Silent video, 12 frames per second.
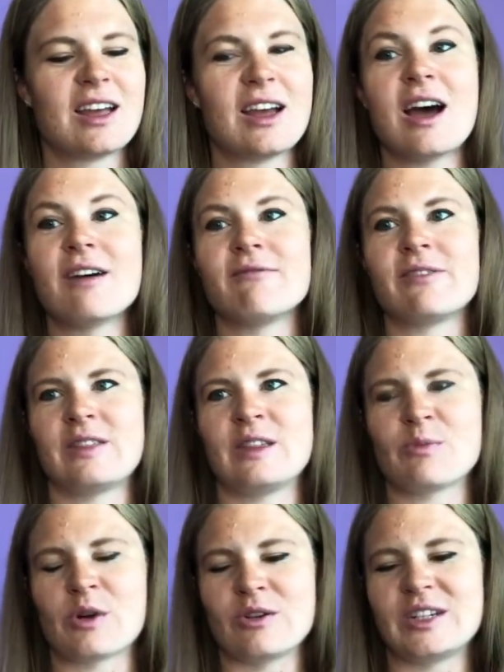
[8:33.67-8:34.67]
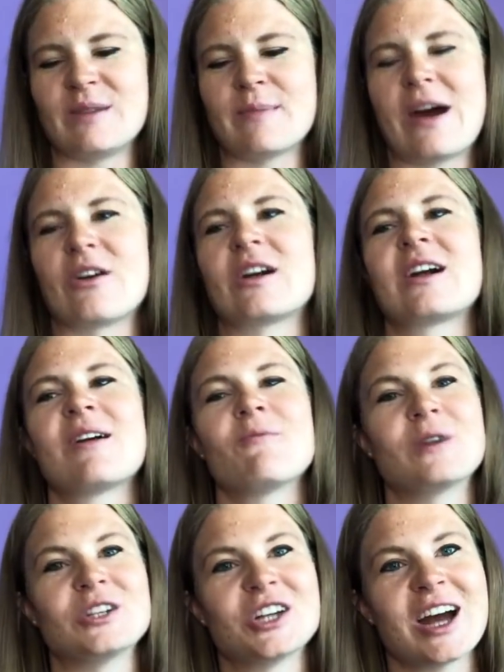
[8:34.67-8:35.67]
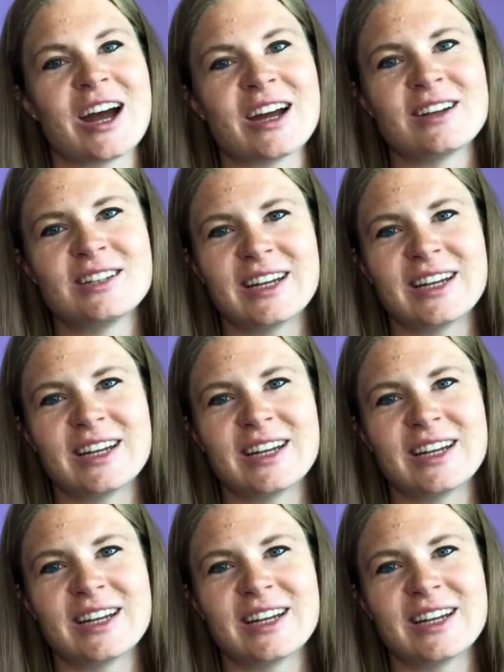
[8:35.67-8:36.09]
of the protein powder, which I